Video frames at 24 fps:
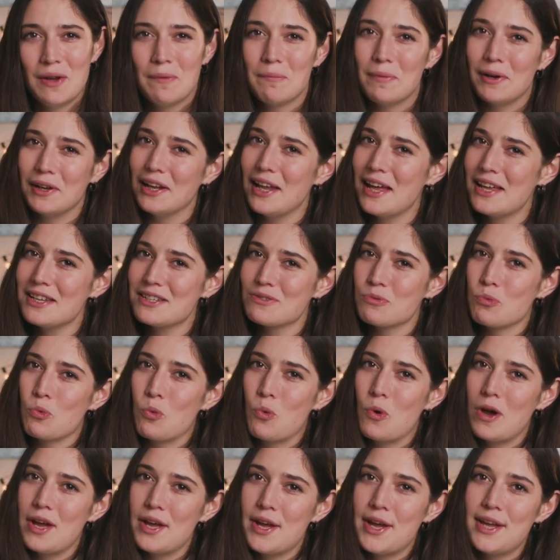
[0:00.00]
But let's
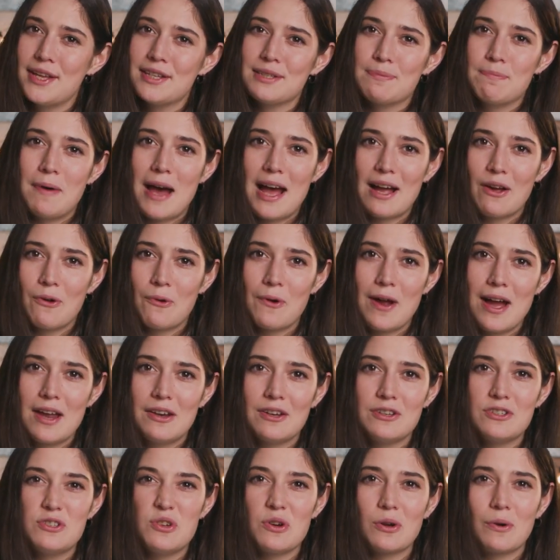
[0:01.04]
whiz back around
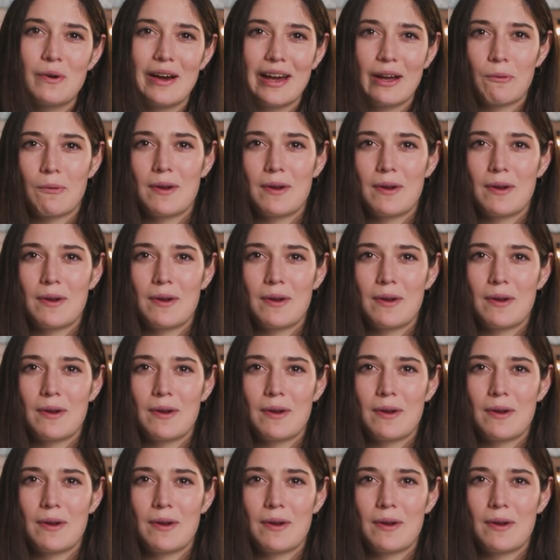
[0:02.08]
and do a quick